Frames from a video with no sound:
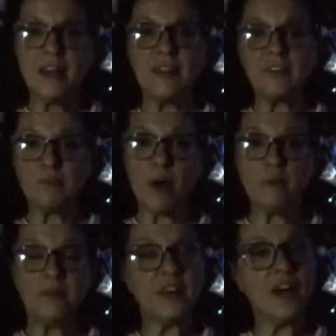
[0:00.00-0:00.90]
That's
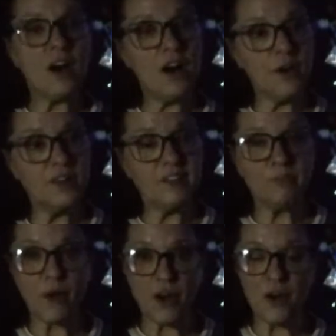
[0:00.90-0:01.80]
probably the
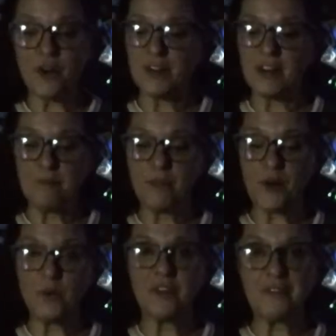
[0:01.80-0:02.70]
hardest part
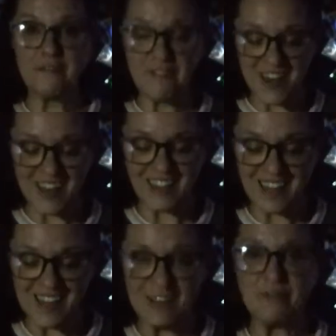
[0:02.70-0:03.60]
about van
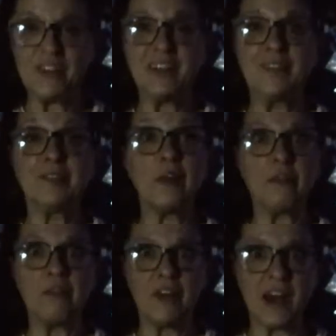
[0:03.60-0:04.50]
life, is
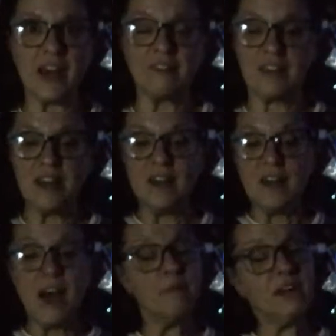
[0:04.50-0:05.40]
that.
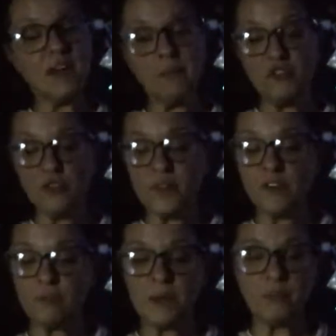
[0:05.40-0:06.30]
I mean, I'm sure
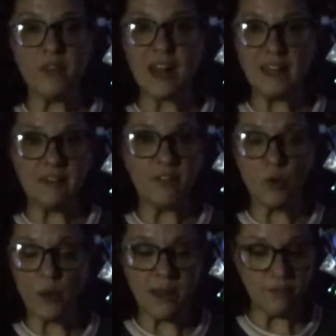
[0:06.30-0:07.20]
there's people that leave
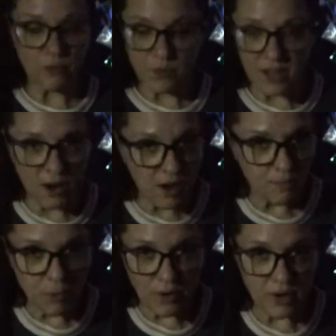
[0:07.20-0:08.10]
their Wave 3
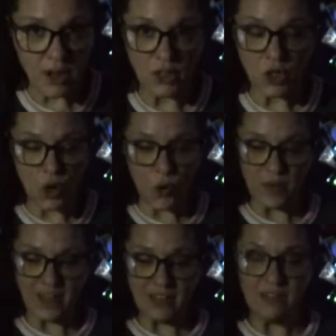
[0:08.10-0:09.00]
on, put it on low,
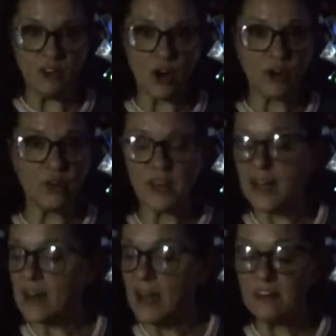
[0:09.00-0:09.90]
and they leave it on all
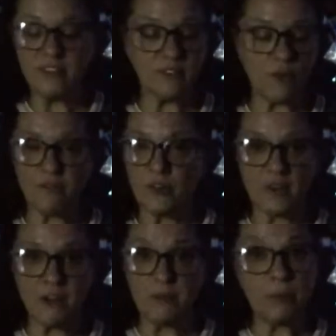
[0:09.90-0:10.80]
night. I just don't feel
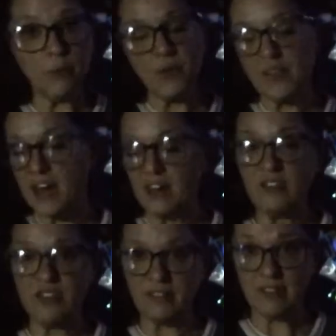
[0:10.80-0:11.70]
comfortable with that
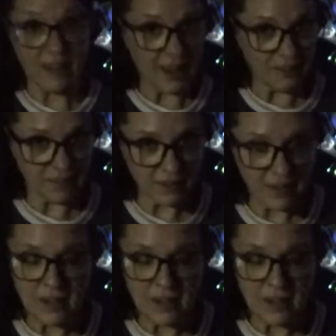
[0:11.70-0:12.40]
just yet.